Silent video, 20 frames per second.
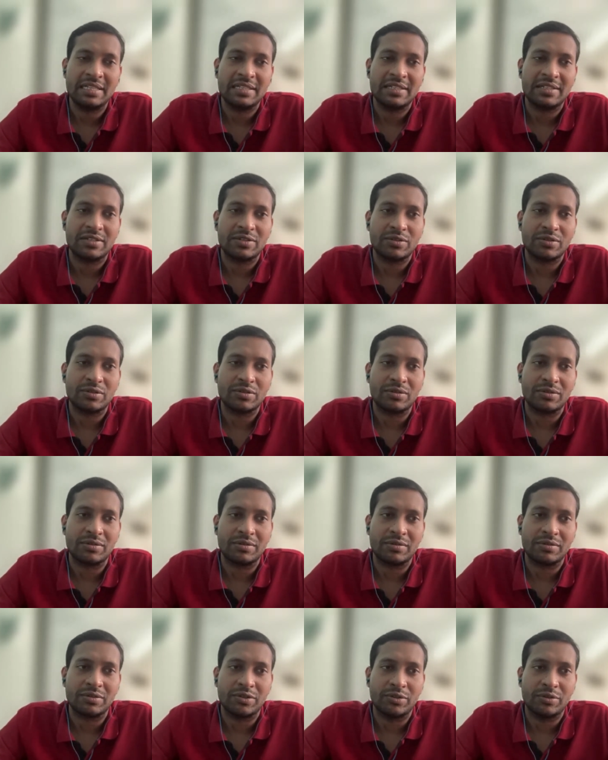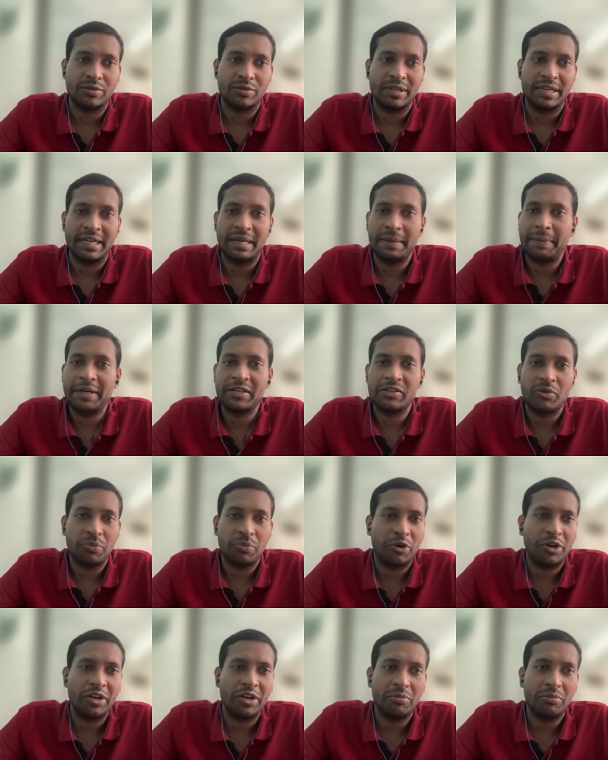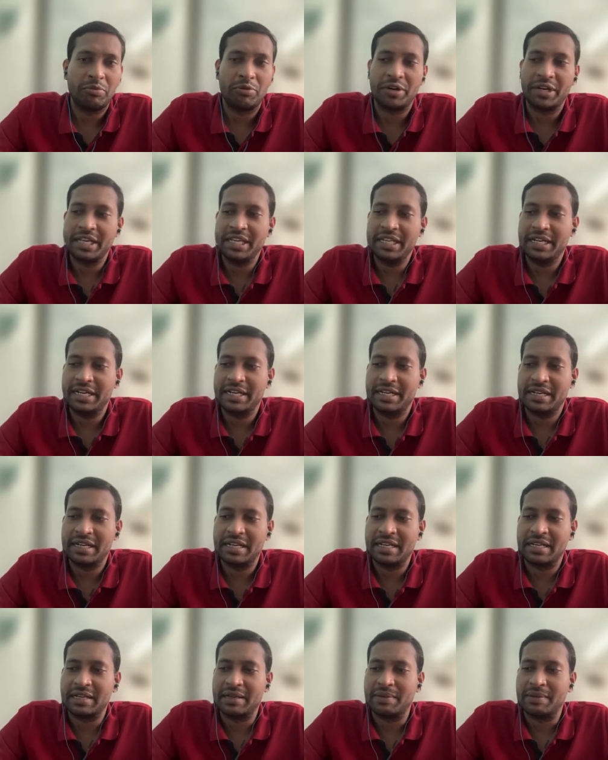So it depends on protein to protein, and